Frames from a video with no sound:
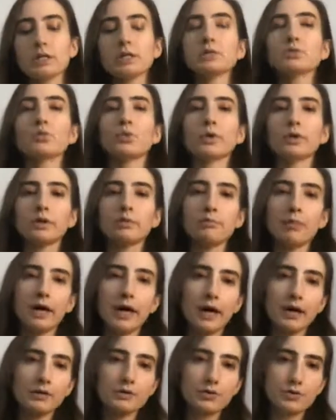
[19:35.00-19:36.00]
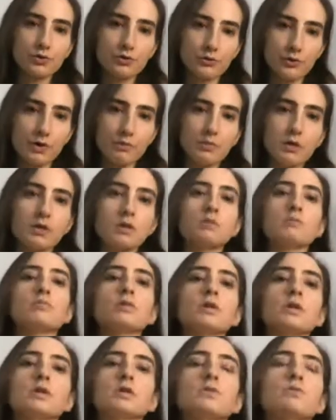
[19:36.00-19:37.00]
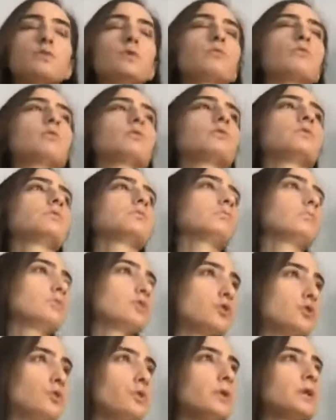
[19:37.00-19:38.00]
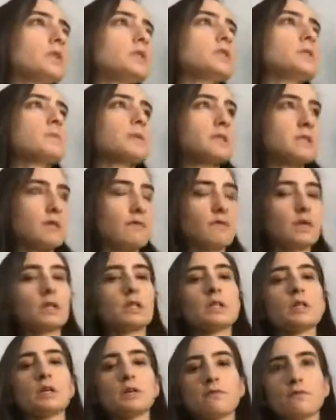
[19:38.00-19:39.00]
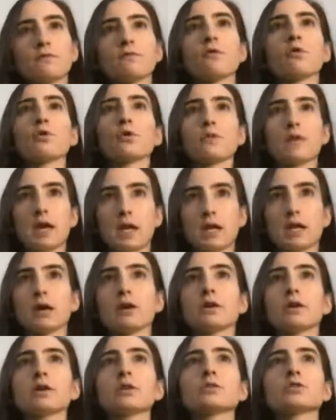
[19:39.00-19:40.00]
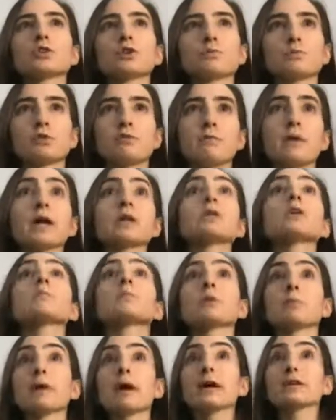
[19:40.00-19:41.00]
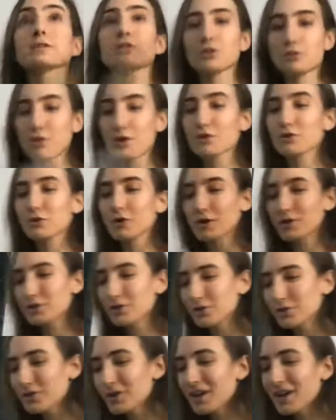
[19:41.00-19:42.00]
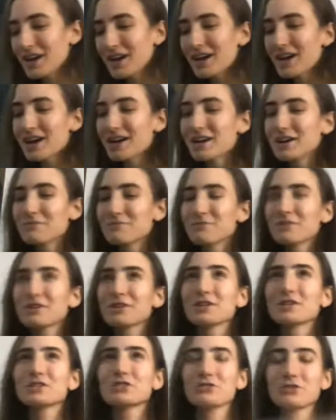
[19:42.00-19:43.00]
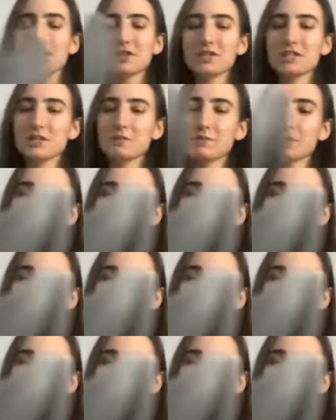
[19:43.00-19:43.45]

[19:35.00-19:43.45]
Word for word: This will impact treatment because we will treat specifically for that area in terms of manual. I'm going to pass this around to you guys too. Um, we're going to treat